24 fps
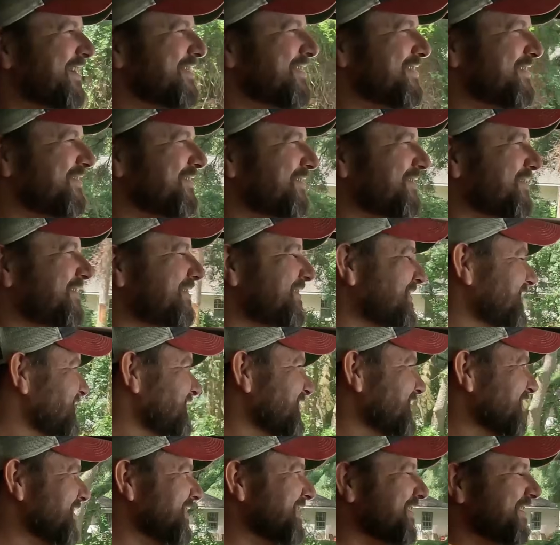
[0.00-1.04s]
I thought.
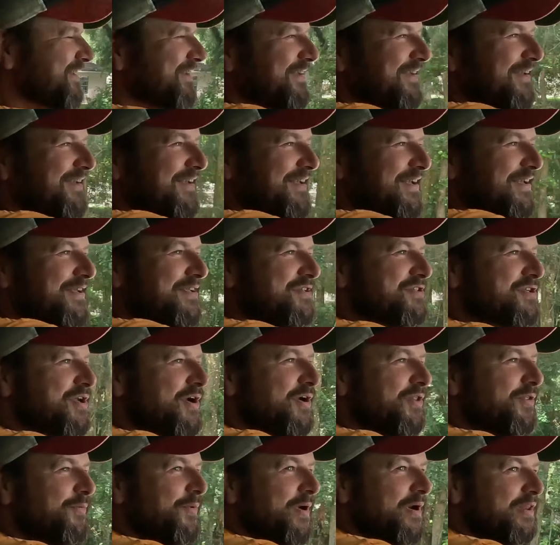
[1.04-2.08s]
Yeah. Okay.
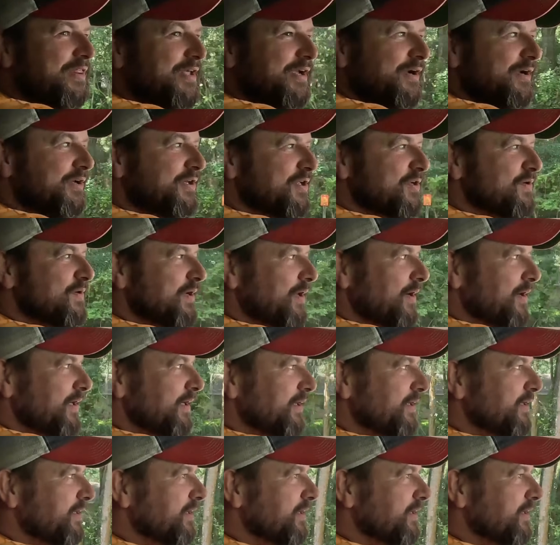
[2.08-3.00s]
So the one thing I do like